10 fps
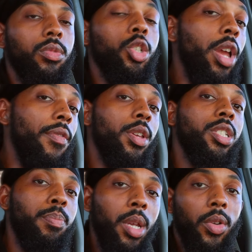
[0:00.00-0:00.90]
You have your
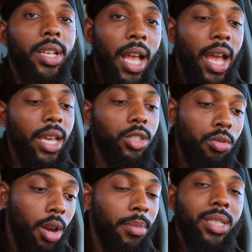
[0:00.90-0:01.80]
spirit guides
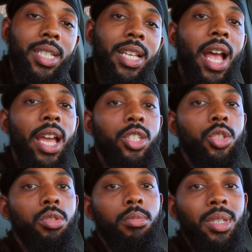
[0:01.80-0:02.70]
who are meant to guide
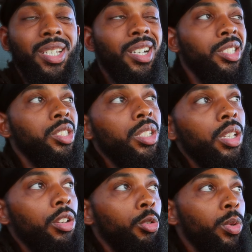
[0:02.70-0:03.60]
you, because
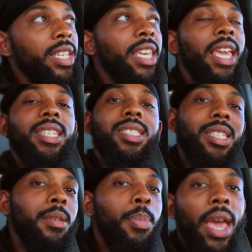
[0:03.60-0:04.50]
we can't
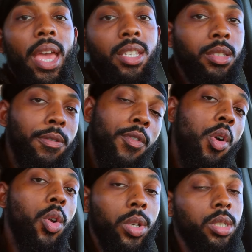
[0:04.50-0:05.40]
see past the
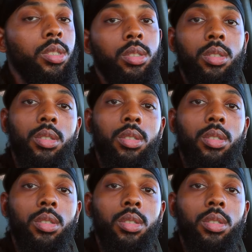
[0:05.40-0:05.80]
forest.